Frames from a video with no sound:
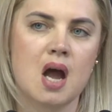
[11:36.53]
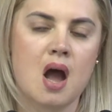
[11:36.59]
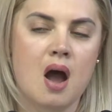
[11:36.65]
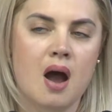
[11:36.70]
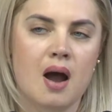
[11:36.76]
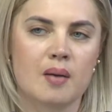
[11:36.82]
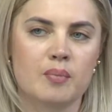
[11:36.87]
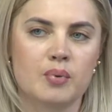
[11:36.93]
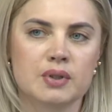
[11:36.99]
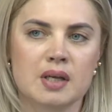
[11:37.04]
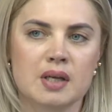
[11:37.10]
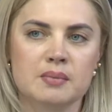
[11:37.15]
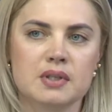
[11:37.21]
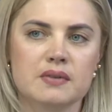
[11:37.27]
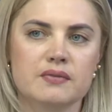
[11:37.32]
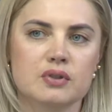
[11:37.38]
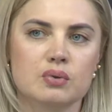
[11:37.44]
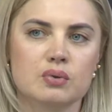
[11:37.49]
come to
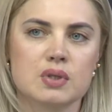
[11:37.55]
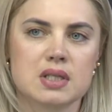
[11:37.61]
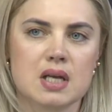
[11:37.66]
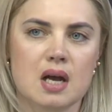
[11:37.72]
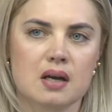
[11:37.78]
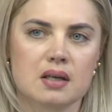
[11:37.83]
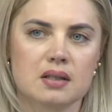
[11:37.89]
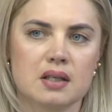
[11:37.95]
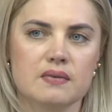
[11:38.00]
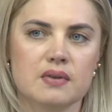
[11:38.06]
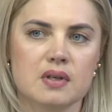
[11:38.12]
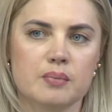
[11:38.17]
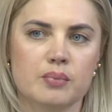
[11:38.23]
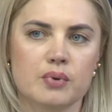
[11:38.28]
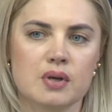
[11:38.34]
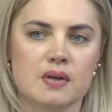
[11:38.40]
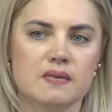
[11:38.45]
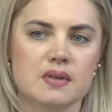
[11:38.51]
our territory from
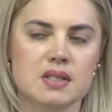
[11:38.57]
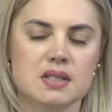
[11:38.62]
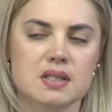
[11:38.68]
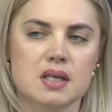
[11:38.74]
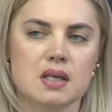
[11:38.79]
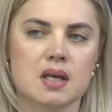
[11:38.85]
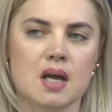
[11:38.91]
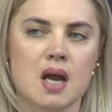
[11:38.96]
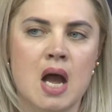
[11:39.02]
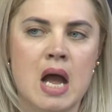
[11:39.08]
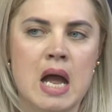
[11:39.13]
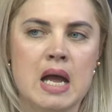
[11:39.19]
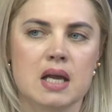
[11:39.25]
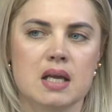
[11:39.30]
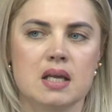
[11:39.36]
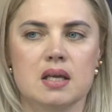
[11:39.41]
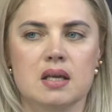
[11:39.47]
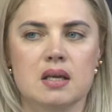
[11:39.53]
the occupied
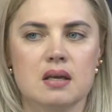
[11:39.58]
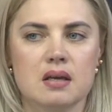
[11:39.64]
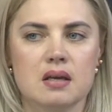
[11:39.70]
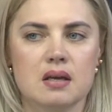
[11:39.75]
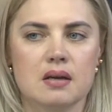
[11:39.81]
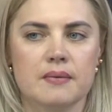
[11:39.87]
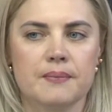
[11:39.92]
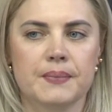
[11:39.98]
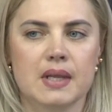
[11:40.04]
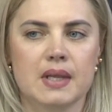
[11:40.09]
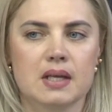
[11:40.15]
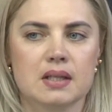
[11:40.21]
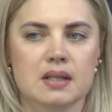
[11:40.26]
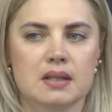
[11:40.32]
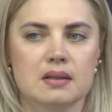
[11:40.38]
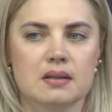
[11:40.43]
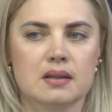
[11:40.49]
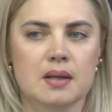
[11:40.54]
territories of
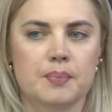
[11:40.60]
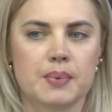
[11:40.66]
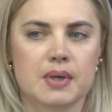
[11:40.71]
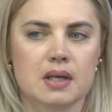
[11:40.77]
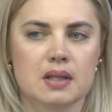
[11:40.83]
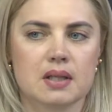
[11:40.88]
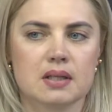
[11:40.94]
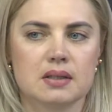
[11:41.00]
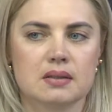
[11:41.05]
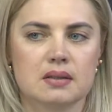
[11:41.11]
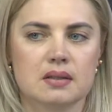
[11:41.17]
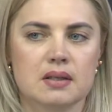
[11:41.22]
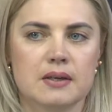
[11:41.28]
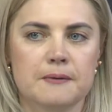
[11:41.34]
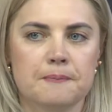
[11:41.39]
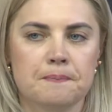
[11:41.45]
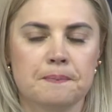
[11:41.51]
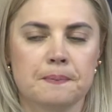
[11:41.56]
Ukraine or from the
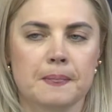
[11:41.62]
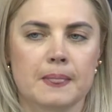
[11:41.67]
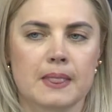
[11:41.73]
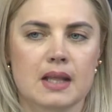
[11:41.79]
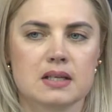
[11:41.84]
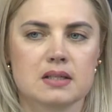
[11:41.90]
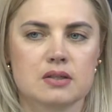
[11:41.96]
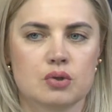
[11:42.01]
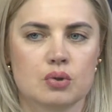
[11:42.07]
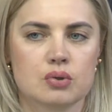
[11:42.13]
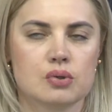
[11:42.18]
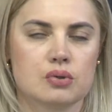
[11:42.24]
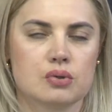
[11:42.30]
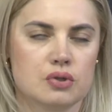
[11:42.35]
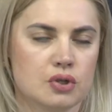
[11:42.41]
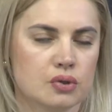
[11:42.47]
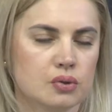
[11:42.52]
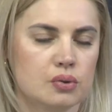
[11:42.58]
territories with
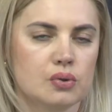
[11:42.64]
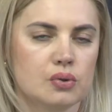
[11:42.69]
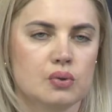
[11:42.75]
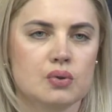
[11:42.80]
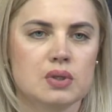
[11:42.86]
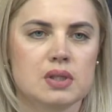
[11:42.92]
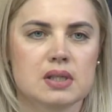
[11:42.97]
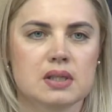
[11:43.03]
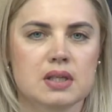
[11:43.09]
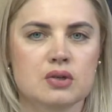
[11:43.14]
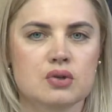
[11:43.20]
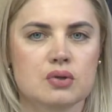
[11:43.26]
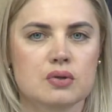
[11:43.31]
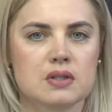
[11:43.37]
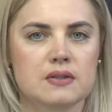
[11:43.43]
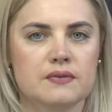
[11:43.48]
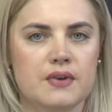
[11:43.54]
active hostilities.